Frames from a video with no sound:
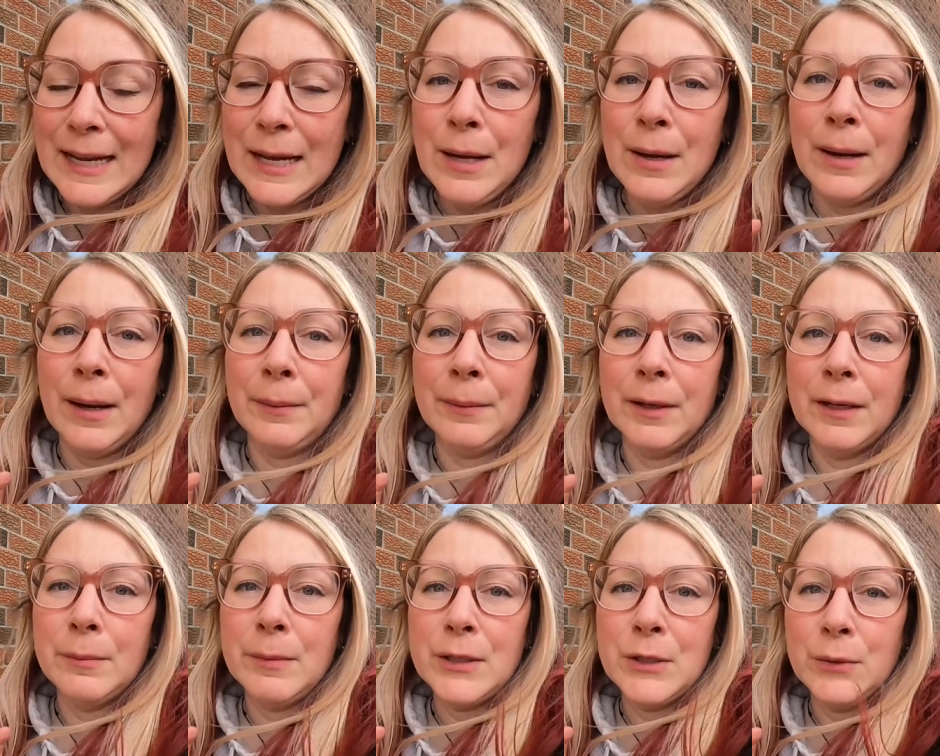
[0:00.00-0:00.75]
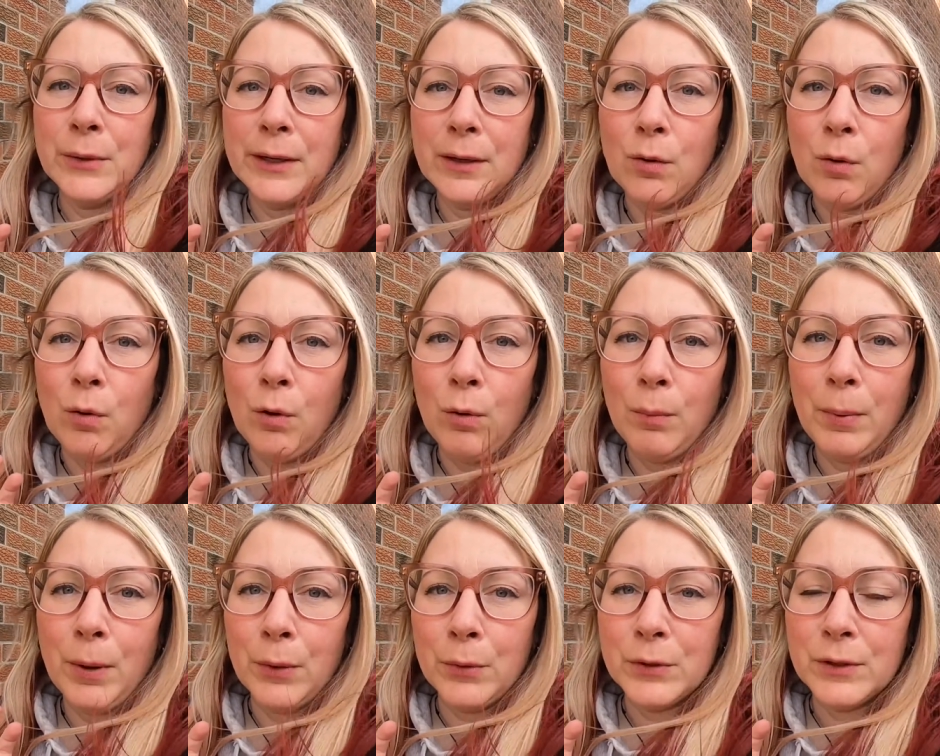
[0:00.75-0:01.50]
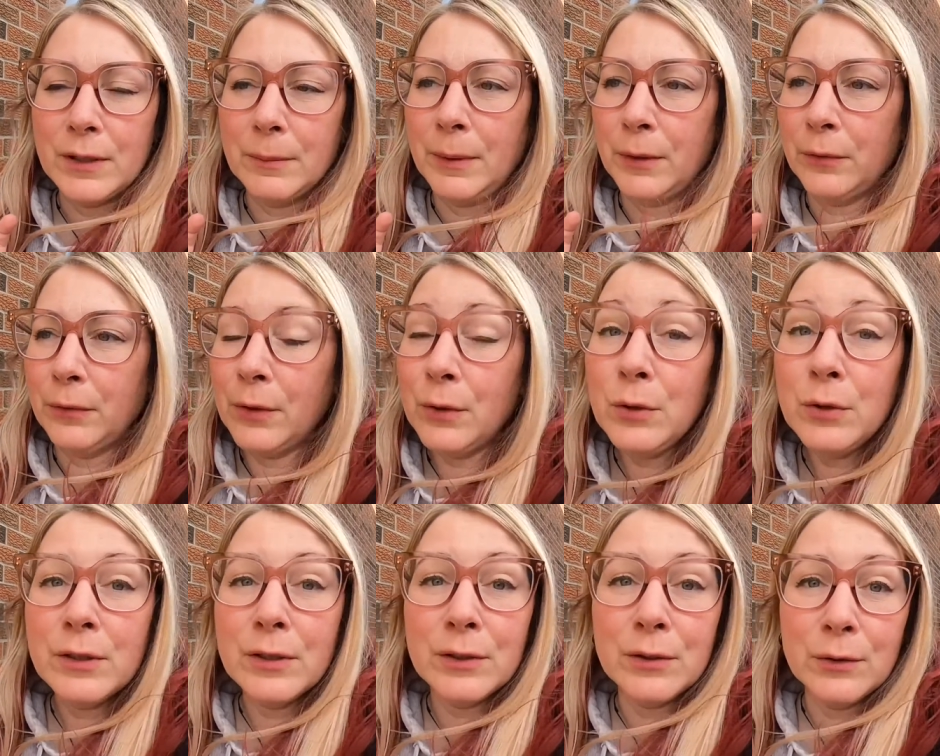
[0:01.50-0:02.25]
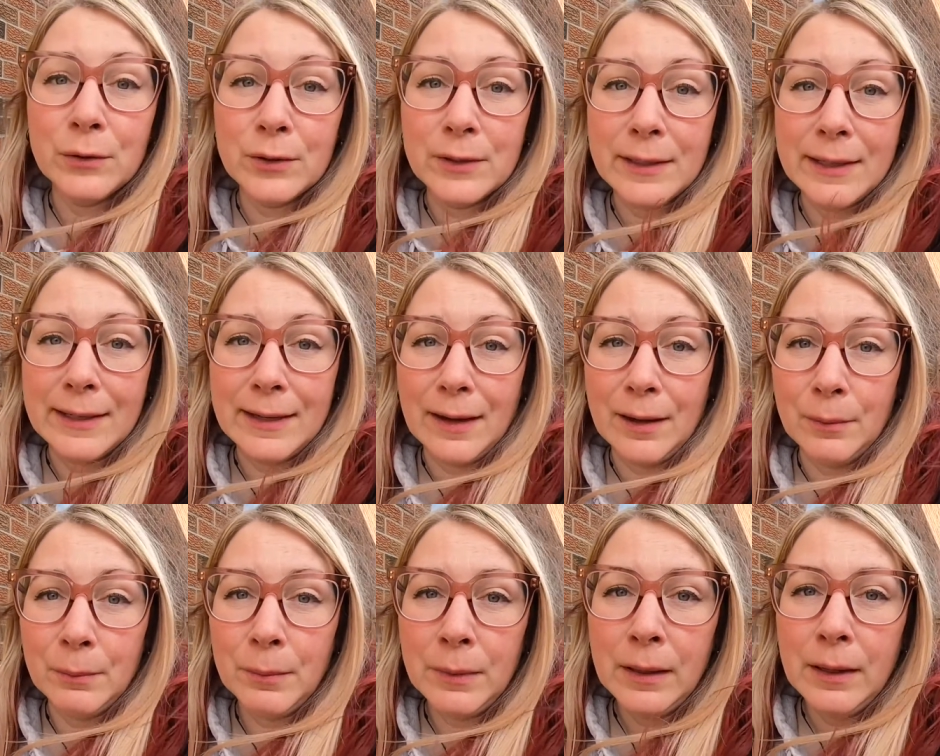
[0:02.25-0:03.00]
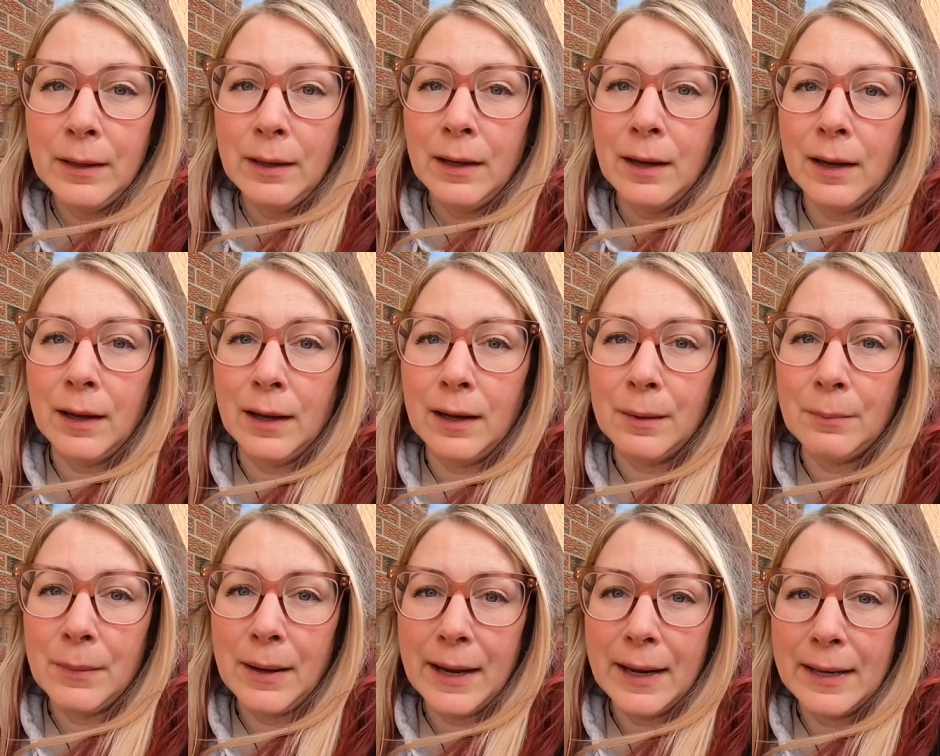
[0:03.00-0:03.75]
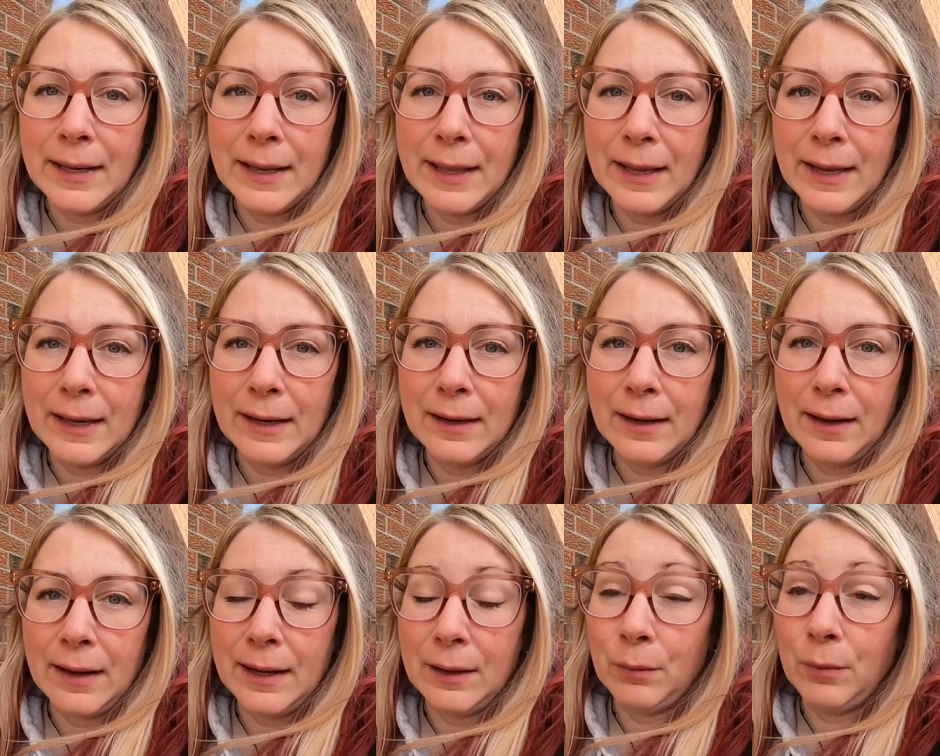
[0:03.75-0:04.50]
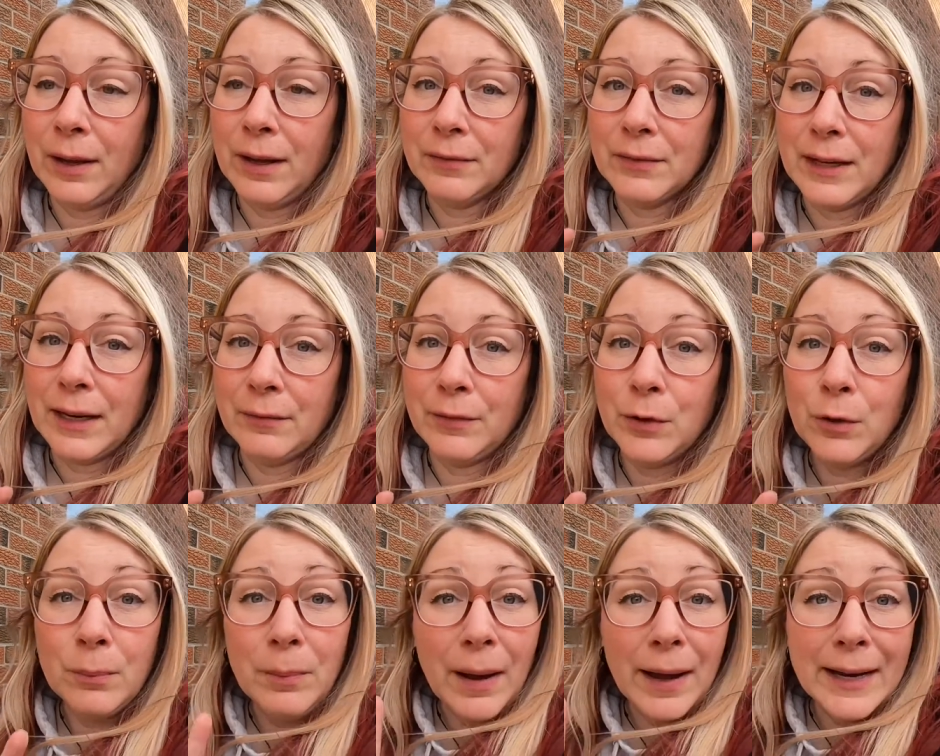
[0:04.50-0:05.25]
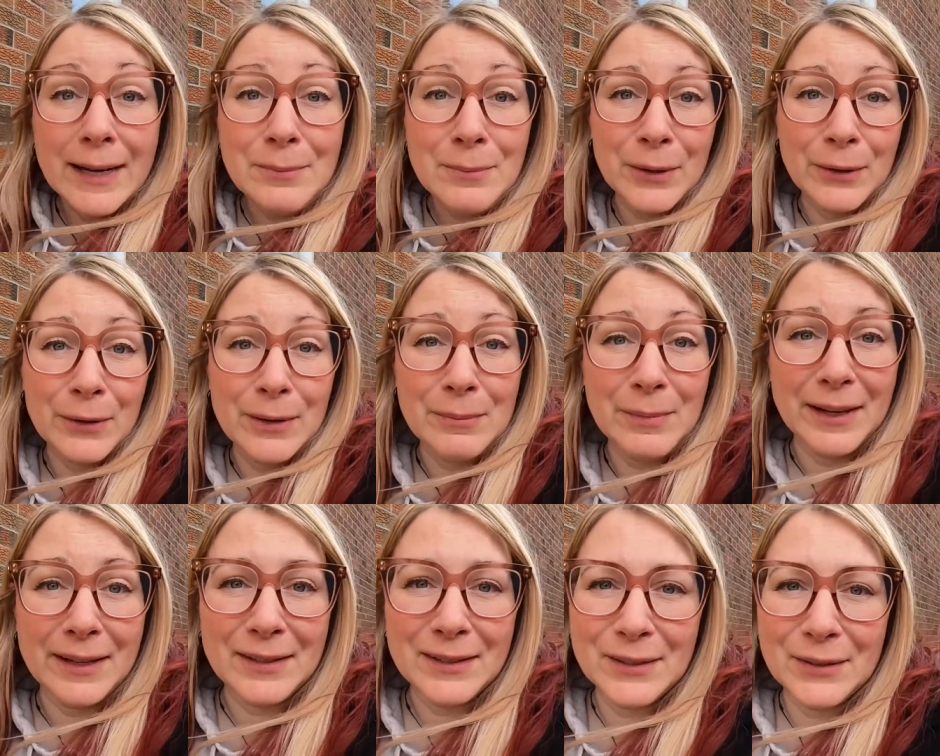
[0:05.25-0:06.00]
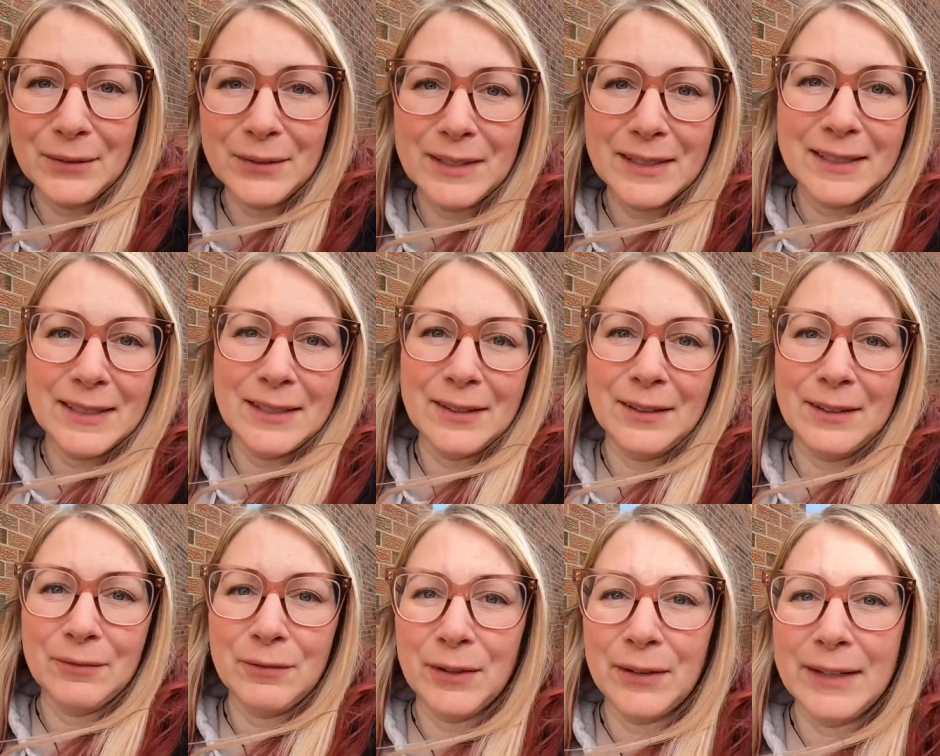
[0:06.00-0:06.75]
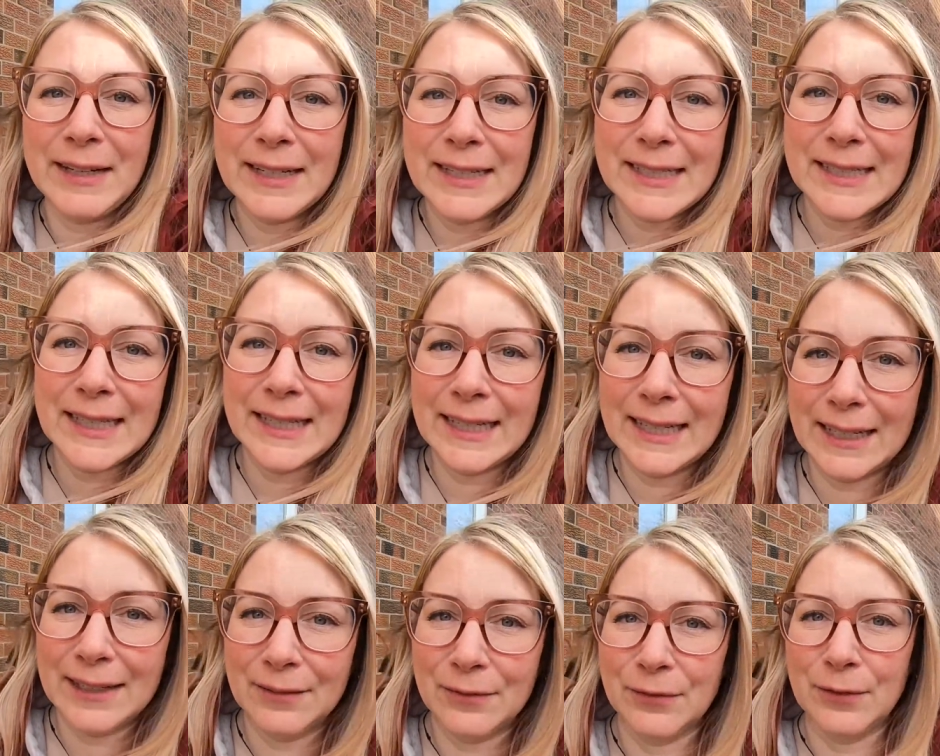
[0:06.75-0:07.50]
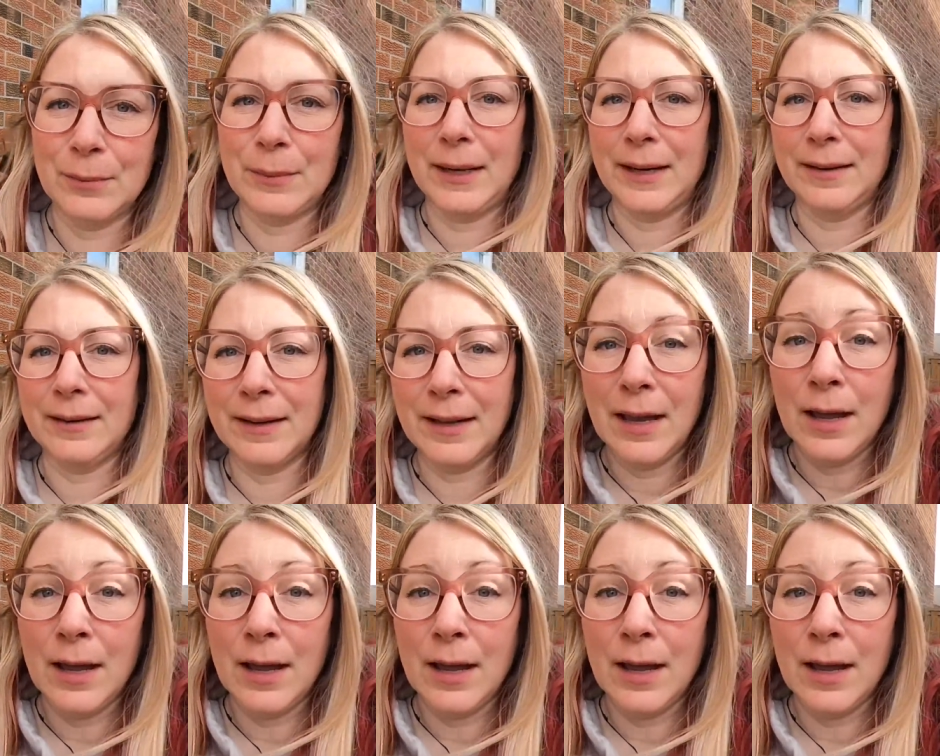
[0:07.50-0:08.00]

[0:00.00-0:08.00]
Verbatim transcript: I'm going to be doing a whole post about those as soon as they come, um, and then I will have to have a new pine berry bed, so this is all very exciting for me.